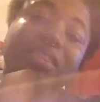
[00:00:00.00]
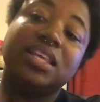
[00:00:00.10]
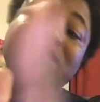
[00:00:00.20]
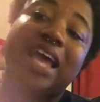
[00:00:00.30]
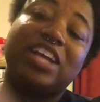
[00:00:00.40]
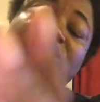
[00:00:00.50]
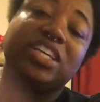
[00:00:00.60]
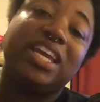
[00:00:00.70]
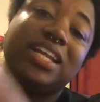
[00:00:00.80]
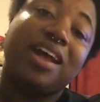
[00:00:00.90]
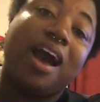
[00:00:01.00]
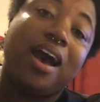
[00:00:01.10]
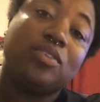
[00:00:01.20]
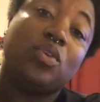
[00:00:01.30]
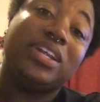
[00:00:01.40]
this actually getting
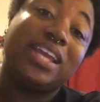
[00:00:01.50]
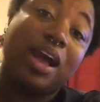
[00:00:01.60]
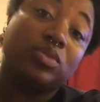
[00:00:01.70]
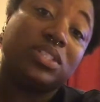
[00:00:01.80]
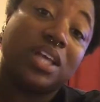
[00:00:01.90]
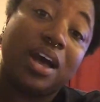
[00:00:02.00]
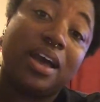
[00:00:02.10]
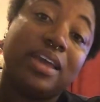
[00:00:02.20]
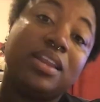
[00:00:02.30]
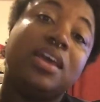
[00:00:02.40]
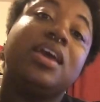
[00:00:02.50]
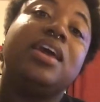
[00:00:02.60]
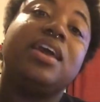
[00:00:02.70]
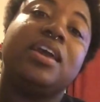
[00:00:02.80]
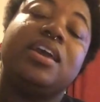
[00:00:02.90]
hot on the outside,
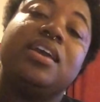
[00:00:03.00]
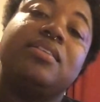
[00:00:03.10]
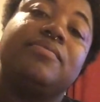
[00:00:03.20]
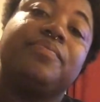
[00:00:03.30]
the